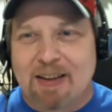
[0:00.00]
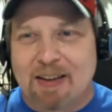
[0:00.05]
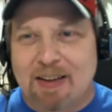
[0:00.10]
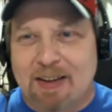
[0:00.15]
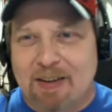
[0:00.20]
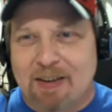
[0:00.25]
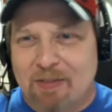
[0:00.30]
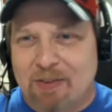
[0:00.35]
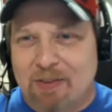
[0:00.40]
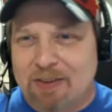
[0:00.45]

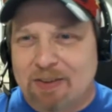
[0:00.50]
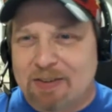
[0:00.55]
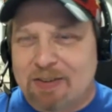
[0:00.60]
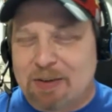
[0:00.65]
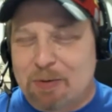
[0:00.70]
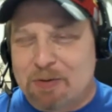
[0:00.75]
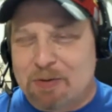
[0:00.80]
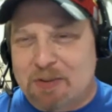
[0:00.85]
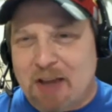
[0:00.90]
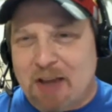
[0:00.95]
and once
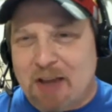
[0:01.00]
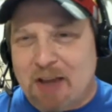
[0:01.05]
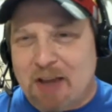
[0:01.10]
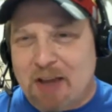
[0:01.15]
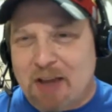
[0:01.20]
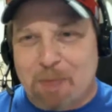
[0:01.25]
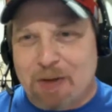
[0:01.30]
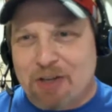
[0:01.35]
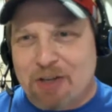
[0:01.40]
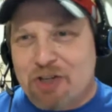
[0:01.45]
he was
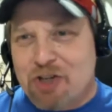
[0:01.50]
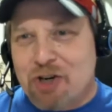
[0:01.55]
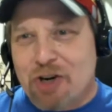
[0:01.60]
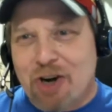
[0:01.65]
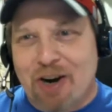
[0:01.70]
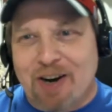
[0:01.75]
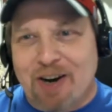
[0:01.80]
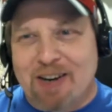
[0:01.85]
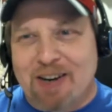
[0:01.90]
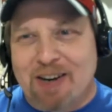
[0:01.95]
out of the
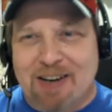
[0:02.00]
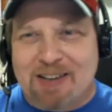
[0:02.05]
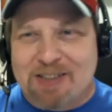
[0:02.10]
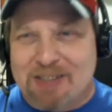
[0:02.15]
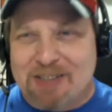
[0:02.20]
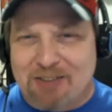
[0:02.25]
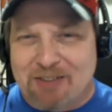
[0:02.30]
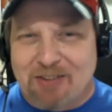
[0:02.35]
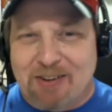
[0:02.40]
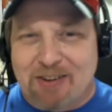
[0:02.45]
picture,
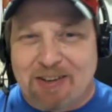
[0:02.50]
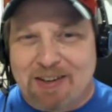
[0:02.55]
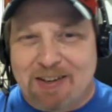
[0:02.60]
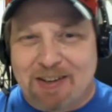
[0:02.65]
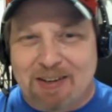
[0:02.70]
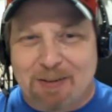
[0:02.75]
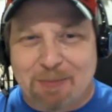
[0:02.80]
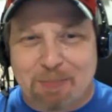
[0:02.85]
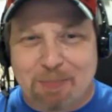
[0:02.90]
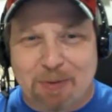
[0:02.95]
she
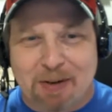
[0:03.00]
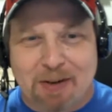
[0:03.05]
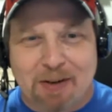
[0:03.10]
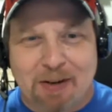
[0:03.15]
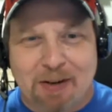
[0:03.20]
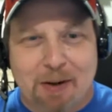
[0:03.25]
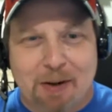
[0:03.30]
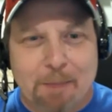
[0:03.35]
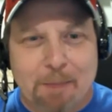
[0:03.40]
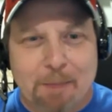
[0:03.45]
went in and
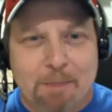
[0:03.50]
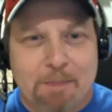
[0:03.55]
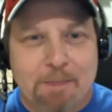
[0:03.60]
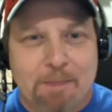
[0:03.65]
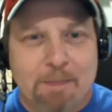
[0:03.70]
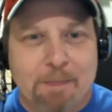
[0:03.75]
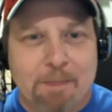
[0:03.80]
picked it up.